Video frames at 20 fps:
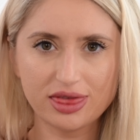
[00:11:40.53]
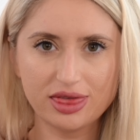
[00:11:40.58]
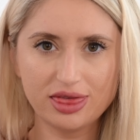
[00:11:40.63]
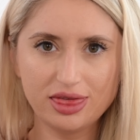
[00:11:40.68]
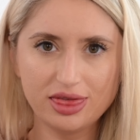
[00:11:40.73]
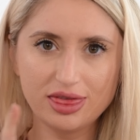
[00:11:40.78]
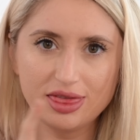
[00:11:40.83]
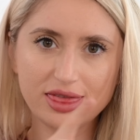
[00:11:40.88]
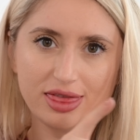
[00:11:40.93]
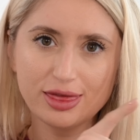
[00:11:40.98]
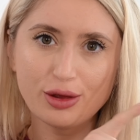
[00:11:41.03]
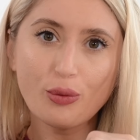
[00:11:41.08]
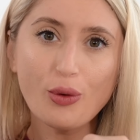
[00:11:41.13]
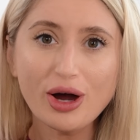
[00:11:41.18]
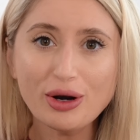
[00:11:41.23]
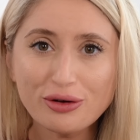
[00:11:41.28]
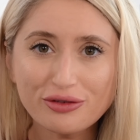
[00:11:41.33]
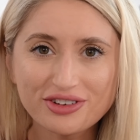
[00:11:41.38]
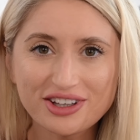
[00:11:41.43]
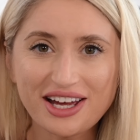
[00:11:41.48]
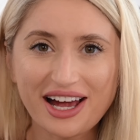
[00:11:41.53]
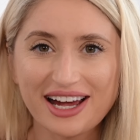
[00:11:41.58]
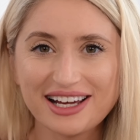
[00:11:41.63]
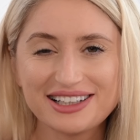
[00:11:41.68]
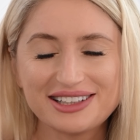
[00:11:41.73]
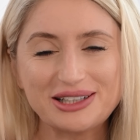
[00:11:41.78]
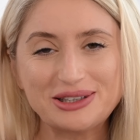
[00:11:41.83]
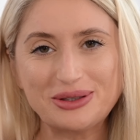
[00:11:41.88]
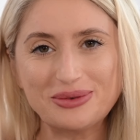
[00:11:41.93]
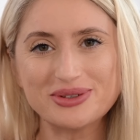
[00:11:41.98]
One of the
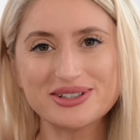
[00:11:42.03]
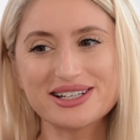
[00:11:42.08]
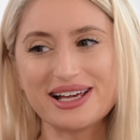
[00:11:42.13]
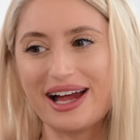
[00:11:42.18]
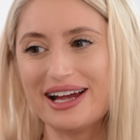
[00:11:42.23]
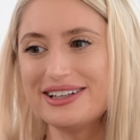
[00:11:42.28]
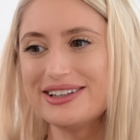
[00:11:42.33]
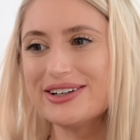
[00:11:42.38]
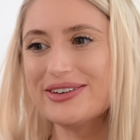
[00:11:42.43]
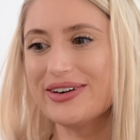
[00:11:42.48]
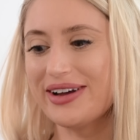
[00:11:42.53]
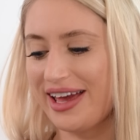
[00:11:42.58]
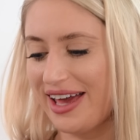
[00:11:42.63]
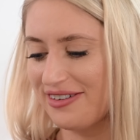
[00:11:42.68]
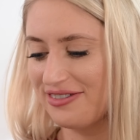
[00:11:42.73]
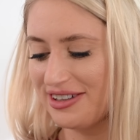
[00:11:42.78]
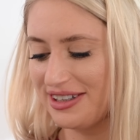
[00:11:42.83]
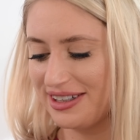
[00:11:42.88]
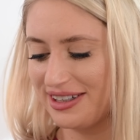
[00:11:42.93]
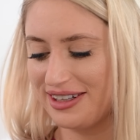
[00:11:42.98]
items, I don't have it